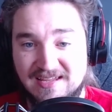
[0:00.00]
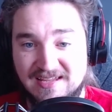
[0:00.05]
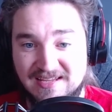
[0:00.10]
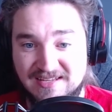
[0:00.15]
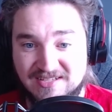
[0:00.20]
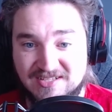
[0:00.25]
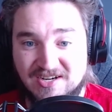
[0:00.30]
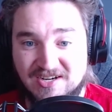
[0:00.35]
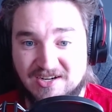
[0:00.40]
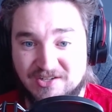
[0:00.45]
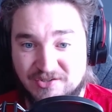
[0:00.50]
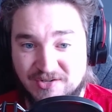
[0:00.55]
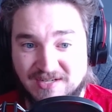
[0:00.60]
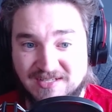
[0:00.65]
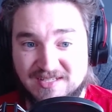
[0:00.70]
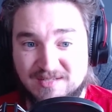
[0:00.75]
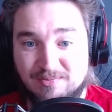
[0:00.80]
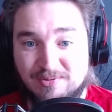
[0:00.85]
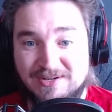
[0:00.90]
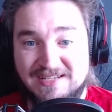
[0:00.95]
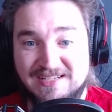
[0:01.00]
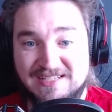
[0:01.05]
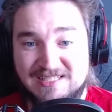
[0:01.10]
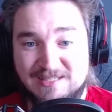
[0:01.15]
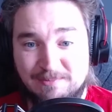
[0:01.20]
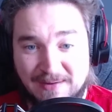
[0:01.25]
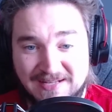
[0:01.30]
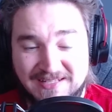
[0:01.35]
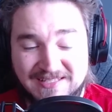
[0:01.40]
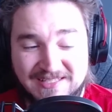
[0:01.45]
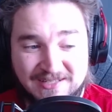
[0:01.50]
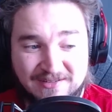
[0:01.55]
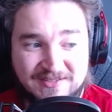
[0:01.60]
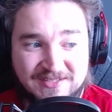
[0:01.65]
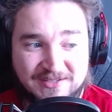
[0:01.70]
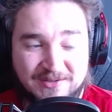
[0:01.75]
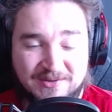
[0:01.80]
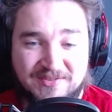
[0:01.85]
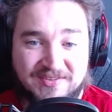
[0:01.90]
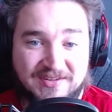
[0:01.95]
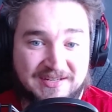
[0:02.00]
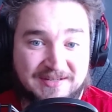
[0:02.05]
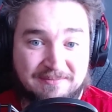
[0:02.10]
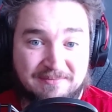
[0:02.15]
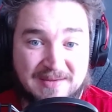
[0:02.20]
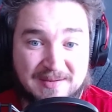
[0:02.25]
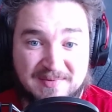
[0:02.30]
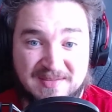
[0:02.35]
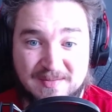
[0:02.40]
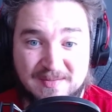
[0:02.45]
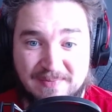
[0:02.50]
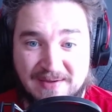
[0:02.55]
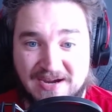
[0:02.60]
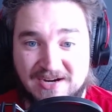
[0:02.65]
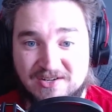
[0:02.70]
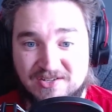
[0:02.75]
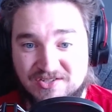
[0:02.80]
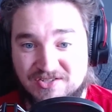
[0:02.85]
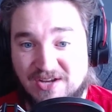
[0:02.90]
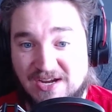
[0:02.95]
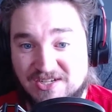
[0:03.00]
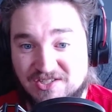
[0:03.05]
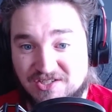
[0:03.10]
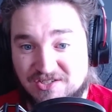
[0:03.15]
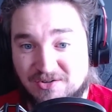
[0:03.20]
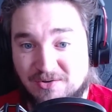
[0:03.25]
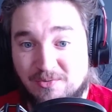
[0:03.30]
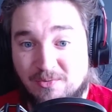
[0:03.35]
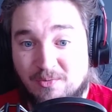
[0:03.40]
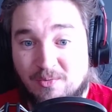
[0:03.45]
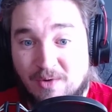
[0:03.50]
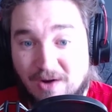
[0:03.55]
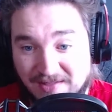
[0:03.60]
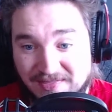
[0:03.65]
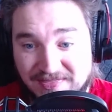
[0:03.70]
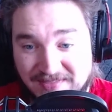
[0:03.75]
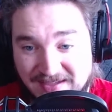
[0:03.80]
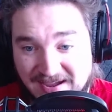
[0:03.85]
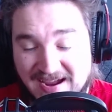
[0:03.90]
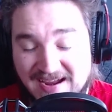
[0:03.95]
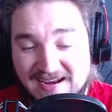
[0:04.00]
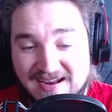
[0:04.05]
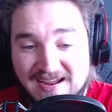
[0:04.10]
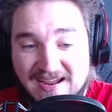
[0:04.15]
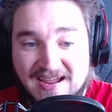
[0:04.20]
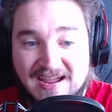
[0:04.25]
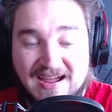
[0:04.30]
His contract is pretty expensive, so it's like maybe the Packers actually don't want that.